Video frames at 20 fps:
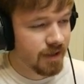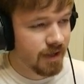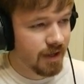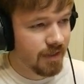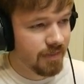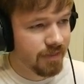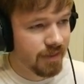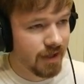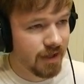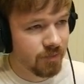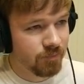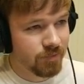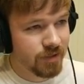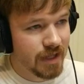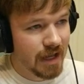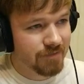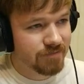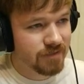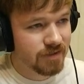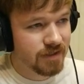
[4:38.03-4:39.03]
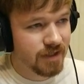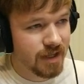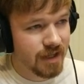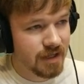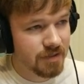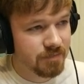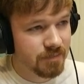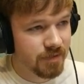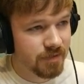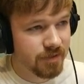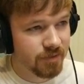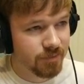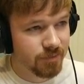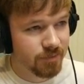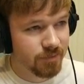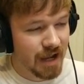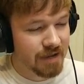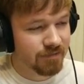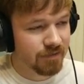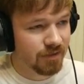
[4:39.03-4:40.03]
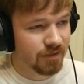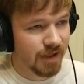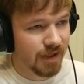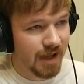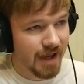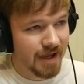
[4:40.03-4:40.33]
And then we have to name the rival